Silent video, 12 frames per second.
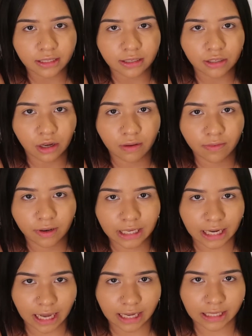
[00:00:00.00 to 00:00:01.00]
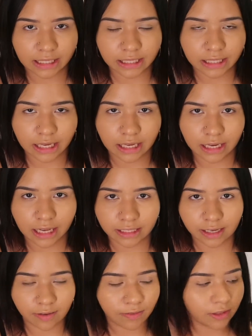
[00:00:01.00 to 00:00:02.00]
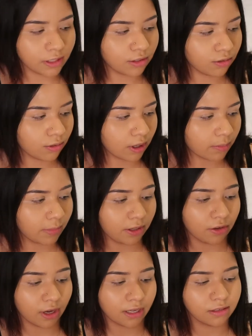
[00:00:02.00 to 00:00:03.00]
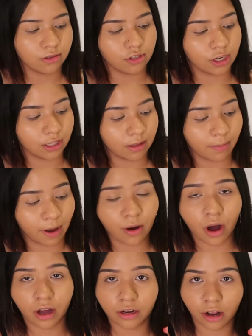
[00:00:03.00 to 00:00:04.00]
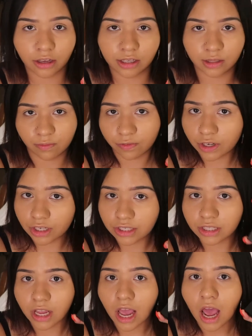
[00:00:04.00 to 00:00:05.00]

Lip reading: It's all very nice, and I definitely do recommend you guys to check them out on August 1st.